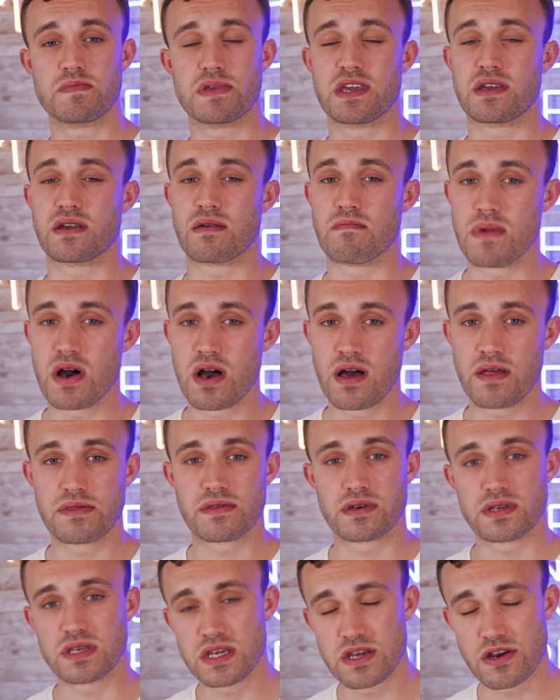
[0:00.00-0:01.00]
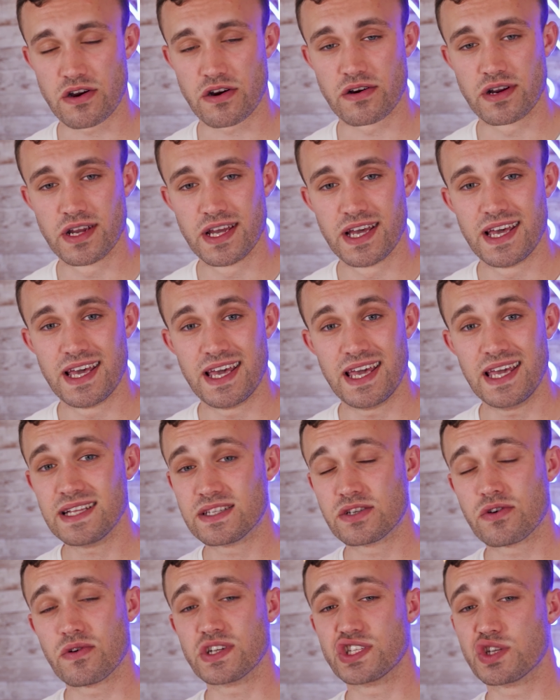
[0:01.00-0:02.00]
being a month, a year,
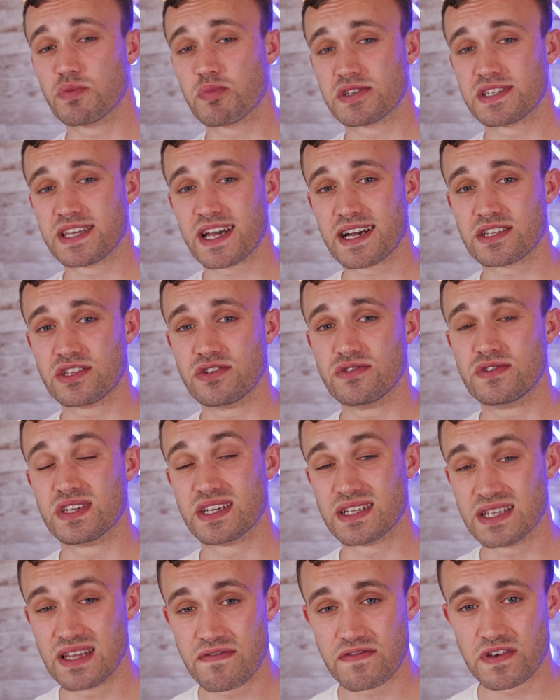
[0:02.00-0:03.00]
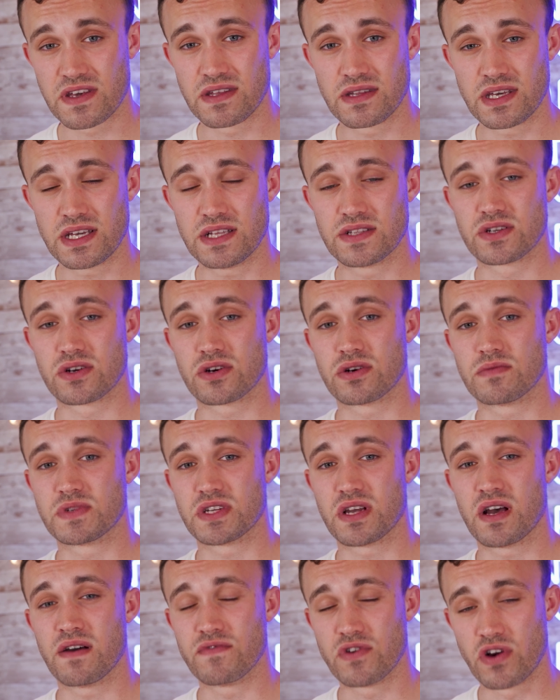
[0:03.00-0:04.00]
it's going to protect you significantly in
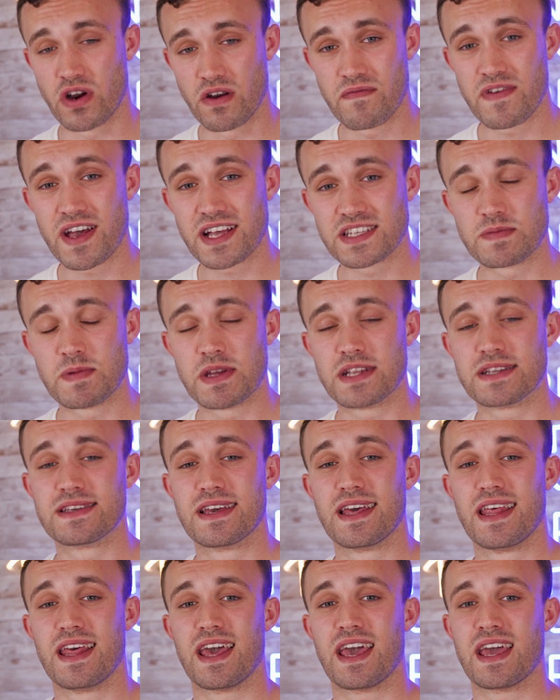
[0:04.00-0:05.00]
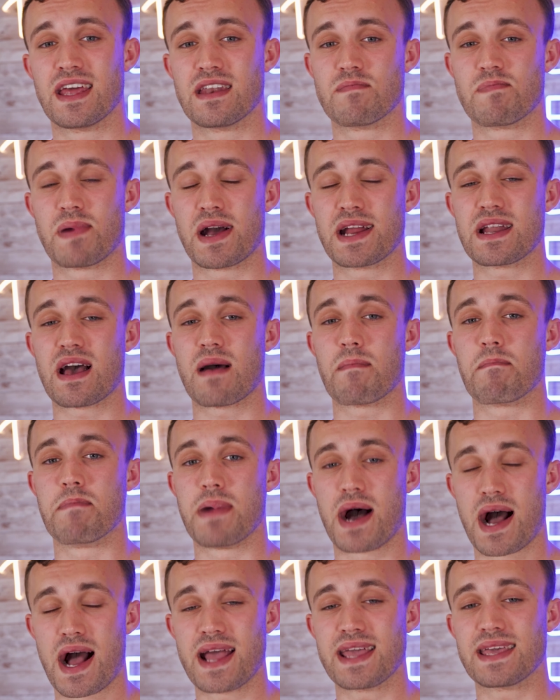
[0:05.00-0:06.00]
terms of your investment and by not
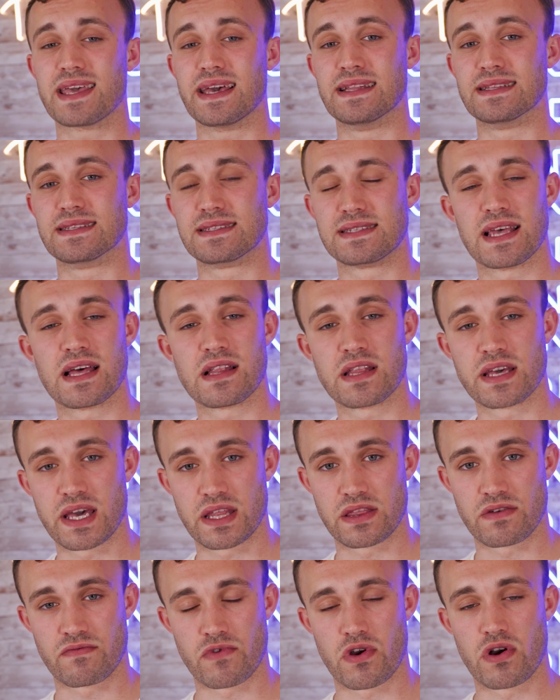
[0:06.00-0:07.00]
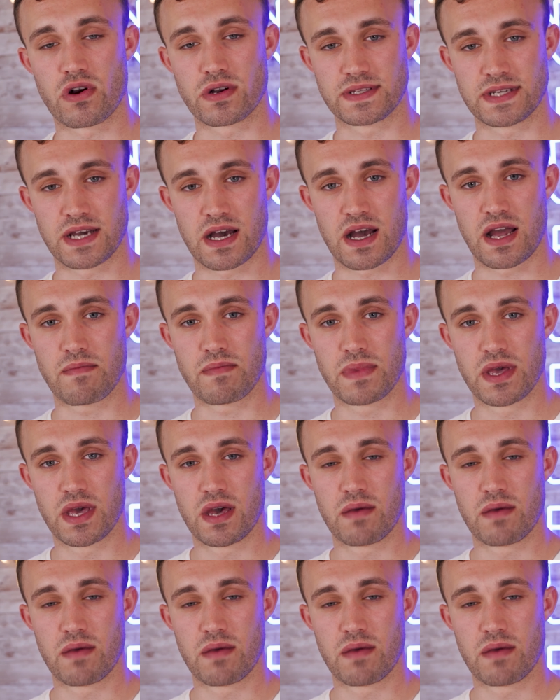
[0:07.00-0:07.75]
buying and selling at the wrong time.